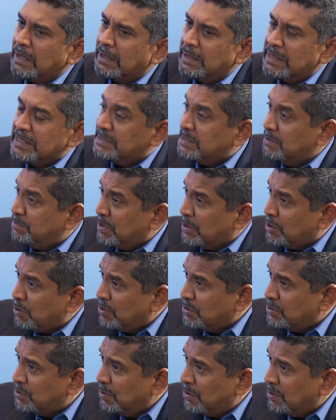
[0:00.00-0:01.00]
Is it
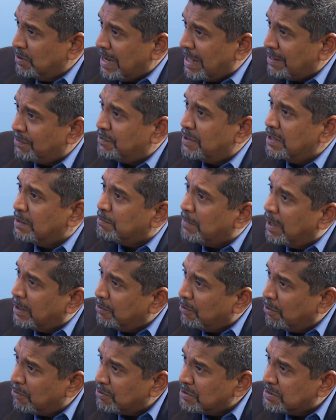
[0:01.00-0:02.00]
because you're an ethnic
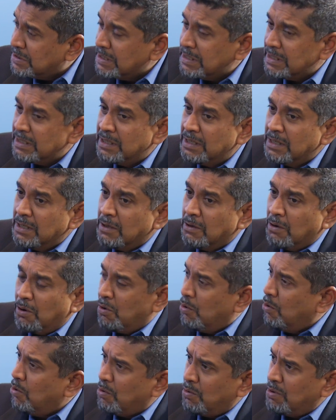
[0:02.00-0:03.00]
minority,
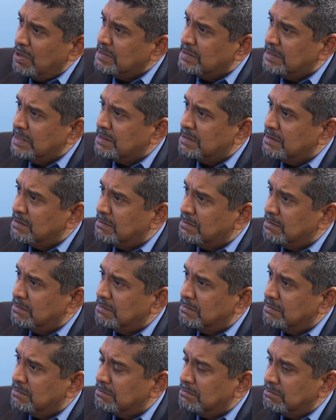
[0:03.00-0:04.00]
or is it,
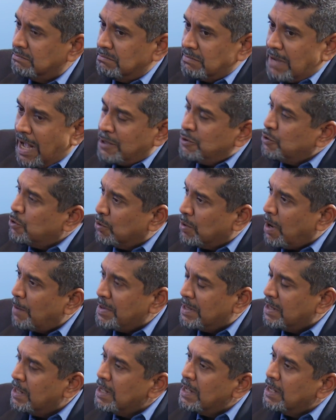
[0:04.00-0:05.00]
I don't know,
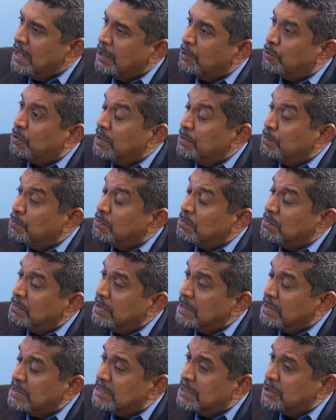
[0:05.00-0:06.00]

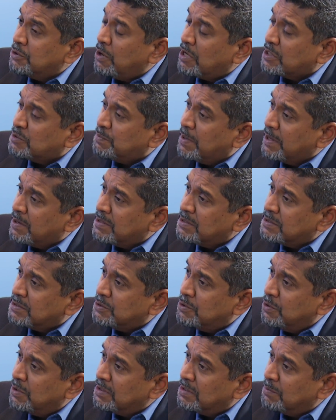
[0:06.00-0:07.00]
is it your experience
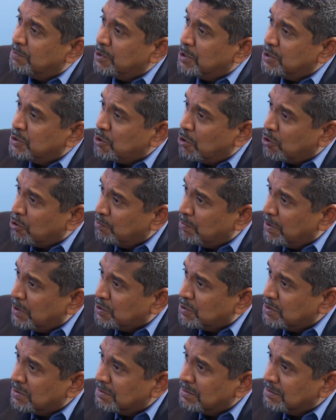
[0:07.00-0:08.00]
during the British
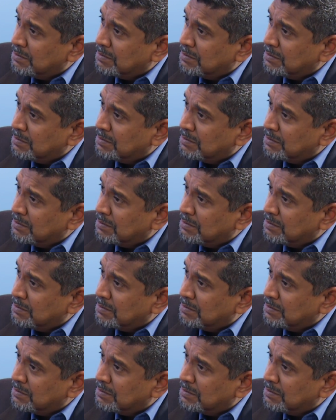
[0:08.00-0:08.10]
occupation?